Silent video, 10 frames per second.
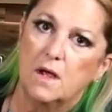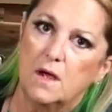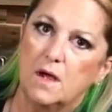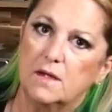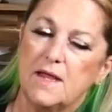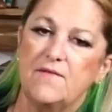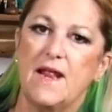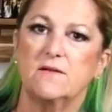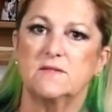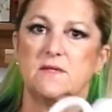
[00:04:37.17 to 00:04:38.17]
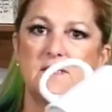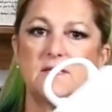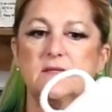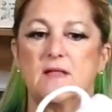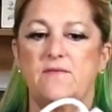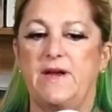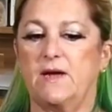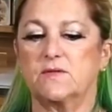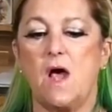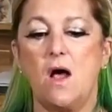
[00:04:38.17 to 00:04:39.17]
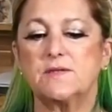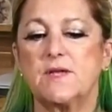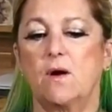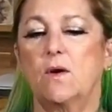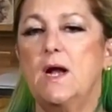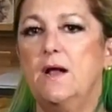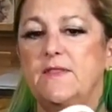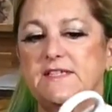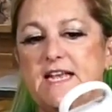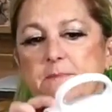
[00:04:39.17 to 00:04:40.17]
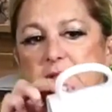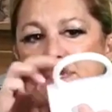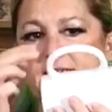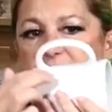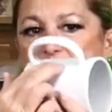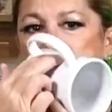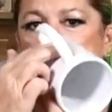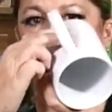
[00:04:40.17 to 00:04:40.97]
11 ounce. This is 11 ounce. Also, the template is different